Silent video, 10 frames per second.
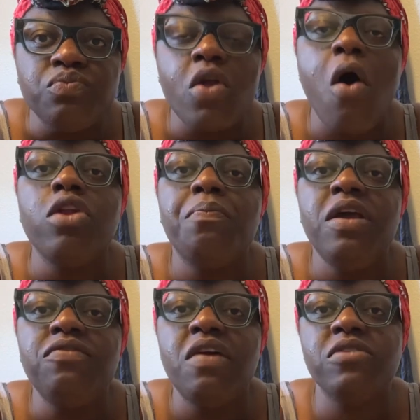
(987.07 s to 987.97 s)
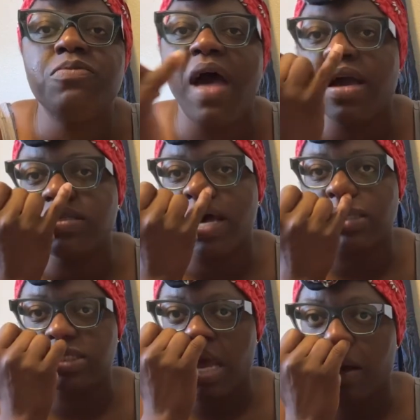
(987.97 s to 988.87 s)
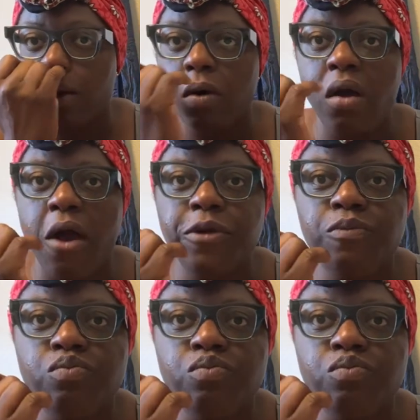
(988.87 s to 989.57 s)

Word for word: Oh, the beef liver is packaged like a steak. Oh, okay.